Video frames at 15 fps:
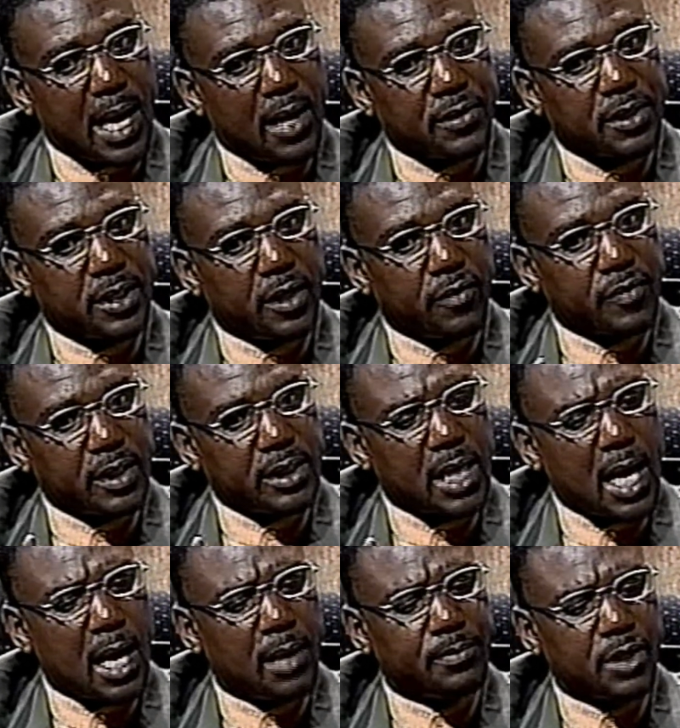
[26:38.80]
ourselves at
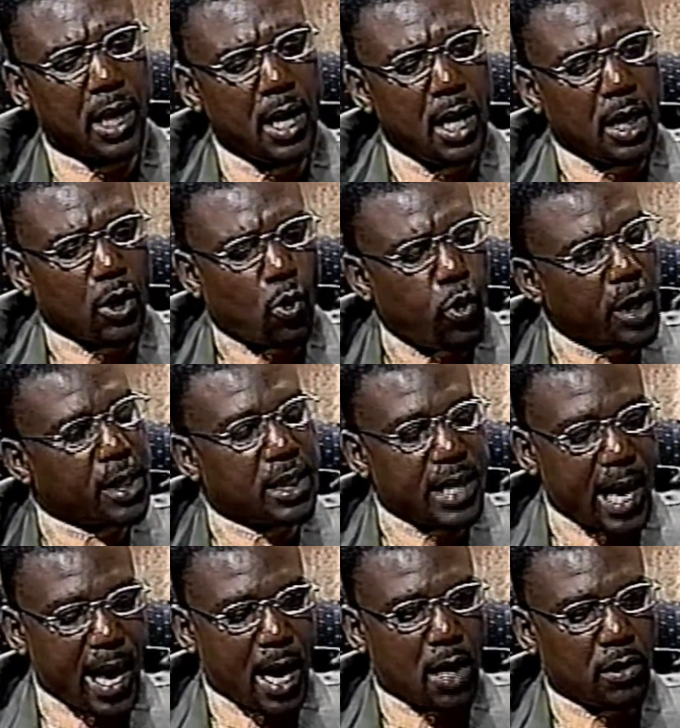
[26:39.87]
times.
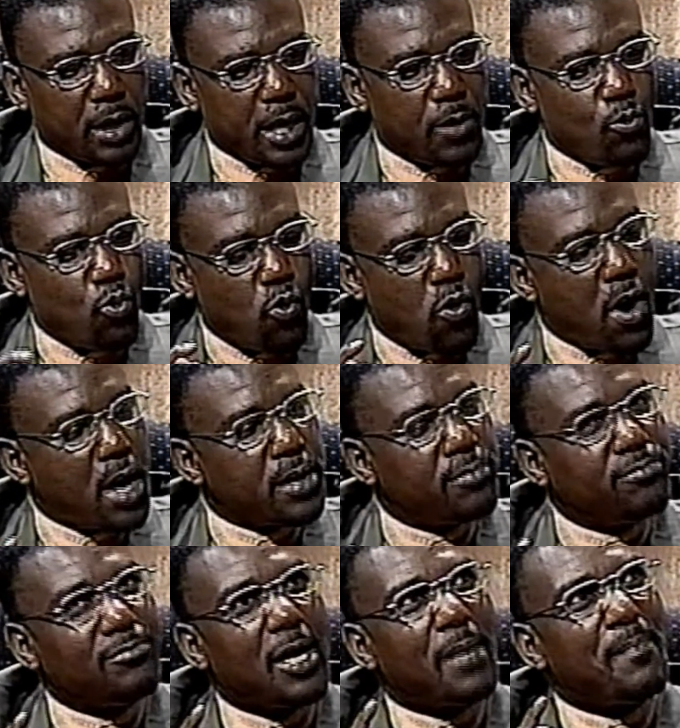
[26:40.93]
Quickly, Al,
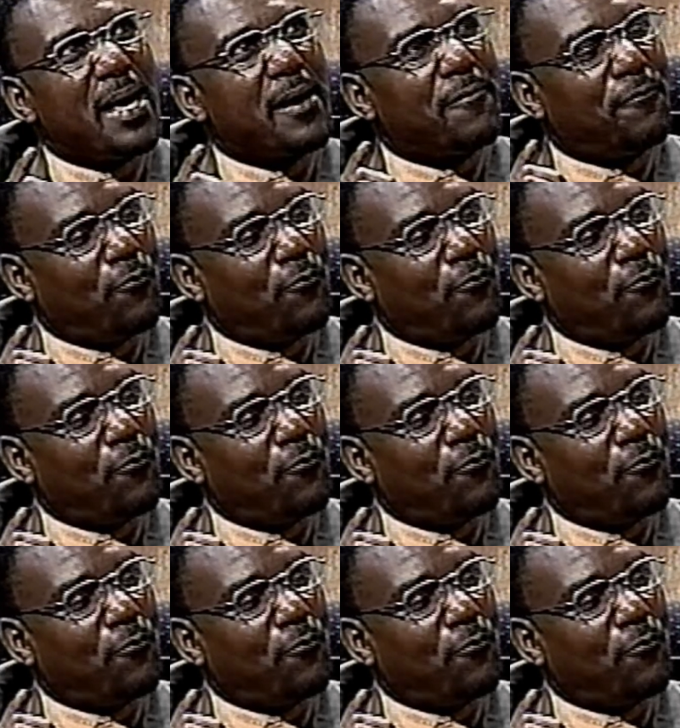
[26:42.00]
make it